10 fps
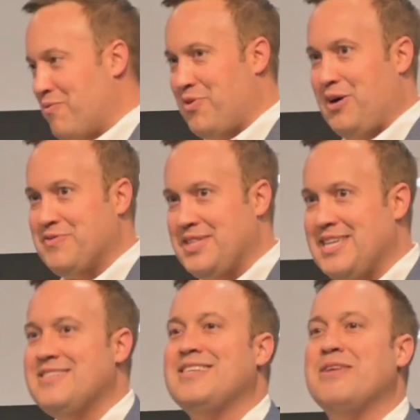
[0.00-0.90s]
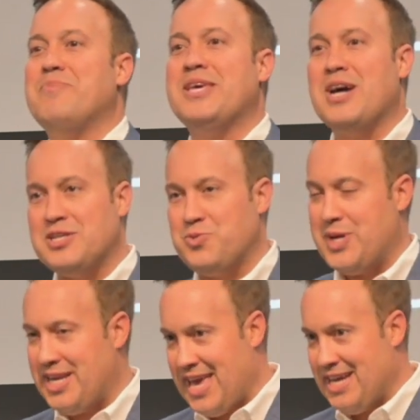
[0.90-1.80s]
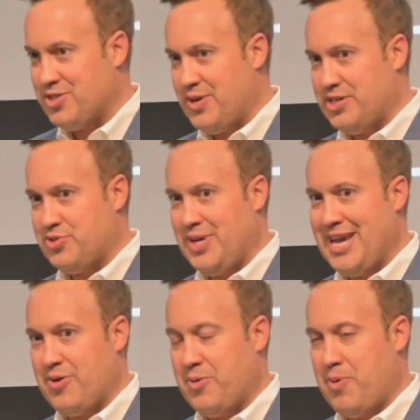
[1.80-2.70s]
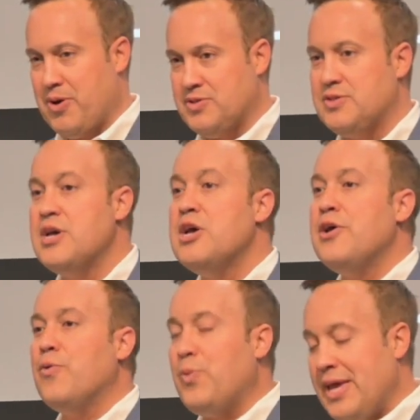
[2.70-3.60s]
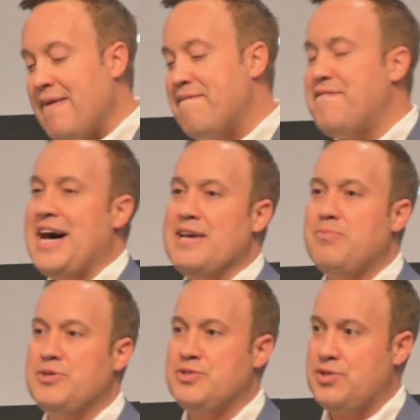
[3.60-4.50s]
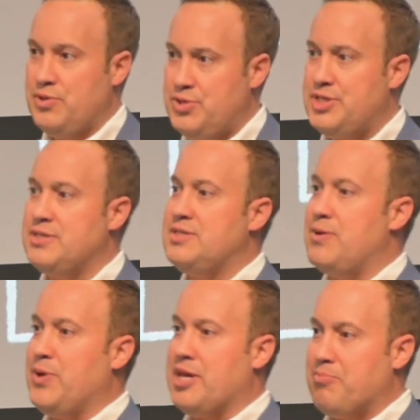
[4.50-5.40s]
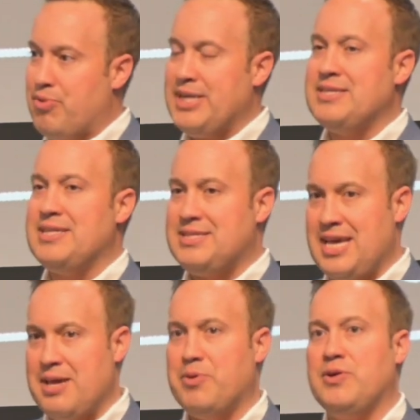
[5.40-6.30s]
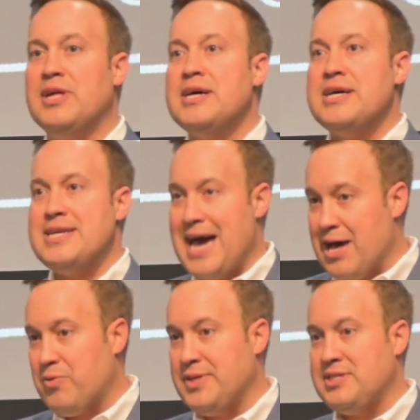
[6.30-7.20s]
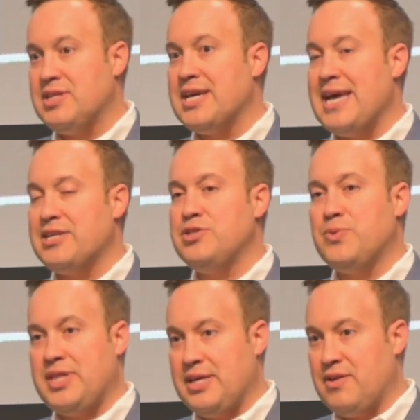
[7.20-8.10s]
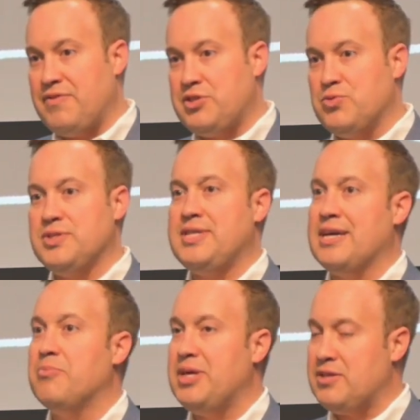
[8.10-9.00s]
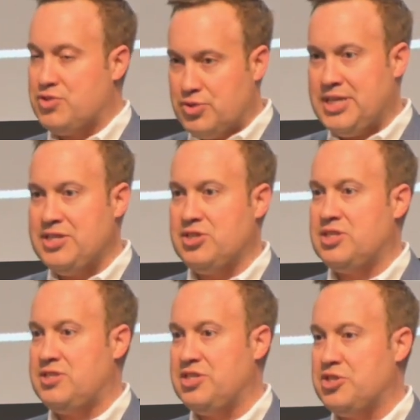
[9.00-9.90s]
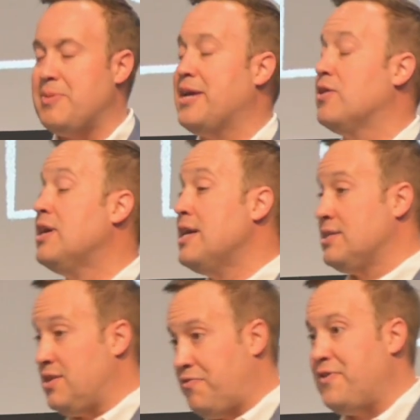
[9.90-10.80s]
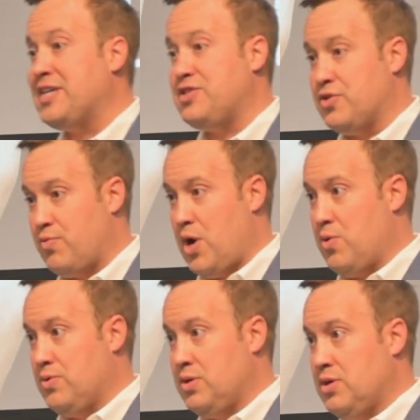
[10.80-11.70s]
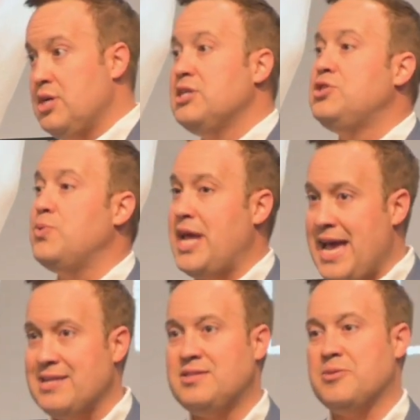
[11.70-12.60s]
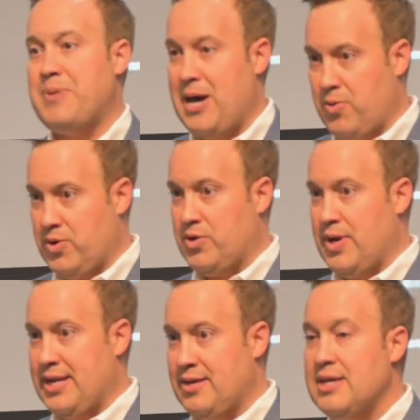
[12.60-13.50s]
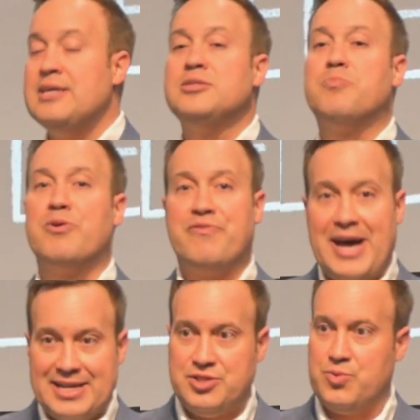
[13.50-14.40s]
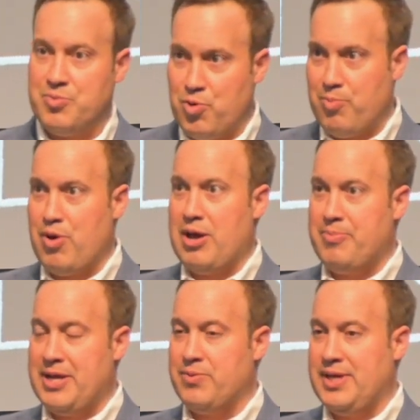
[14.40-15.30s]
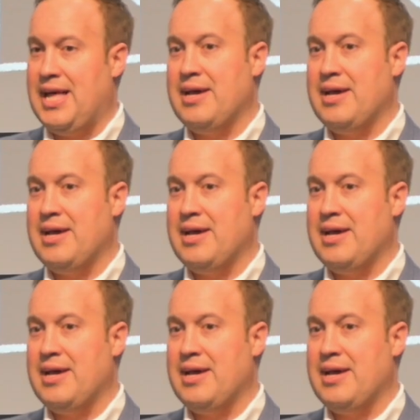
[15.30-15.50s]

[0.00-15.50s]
involved in this and because we engage our industry counterparts, we have viable solutions that we can bring to the table, not only to connect you with the individuals that can be the strategic decision maker to fix your road, to enhance the power grid, to provide you with more broadband reliability,